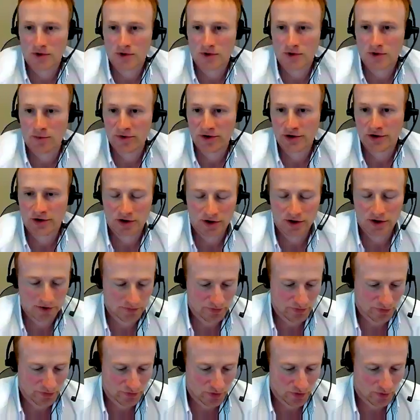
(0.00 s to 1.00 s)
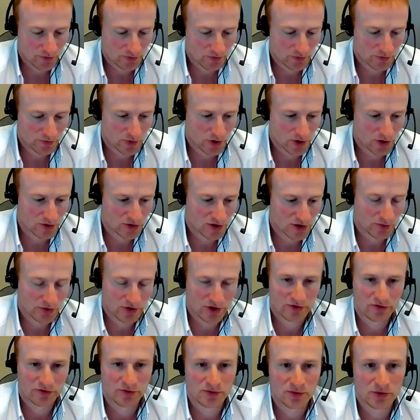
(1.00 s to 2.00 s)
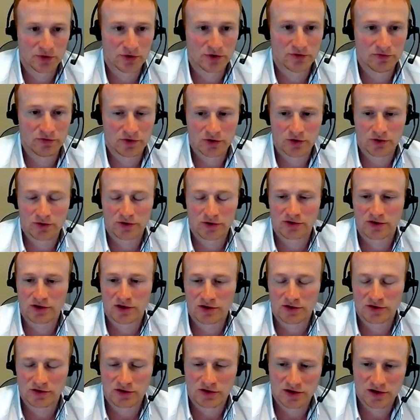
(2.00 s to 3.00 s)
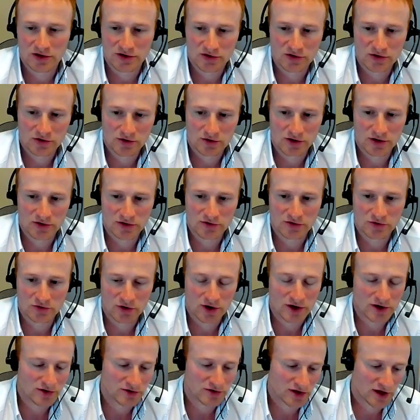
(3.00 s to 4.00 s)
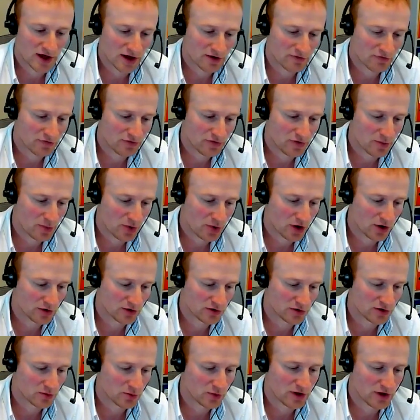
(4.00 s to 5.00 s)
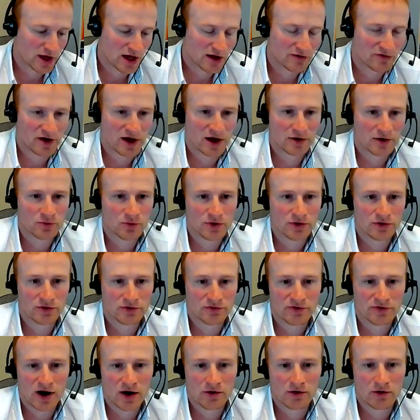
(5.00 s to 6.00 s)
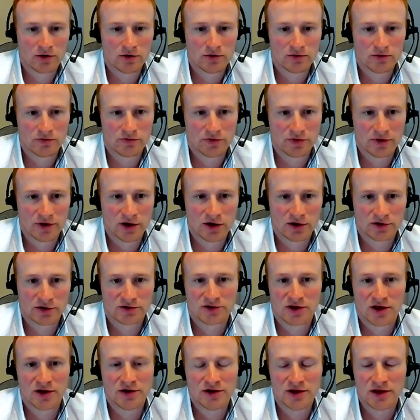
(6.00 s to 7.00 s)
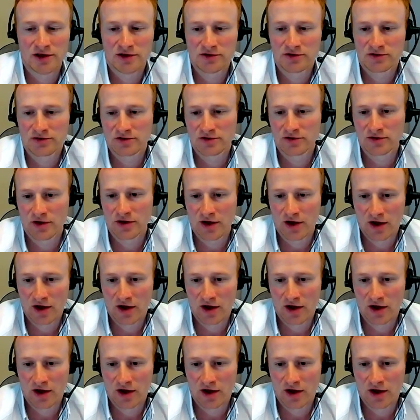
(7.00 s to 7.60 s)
Yeah. I mean, from a WF point of view, it's great to have the partnership we have had with Farrell for the last 10 years.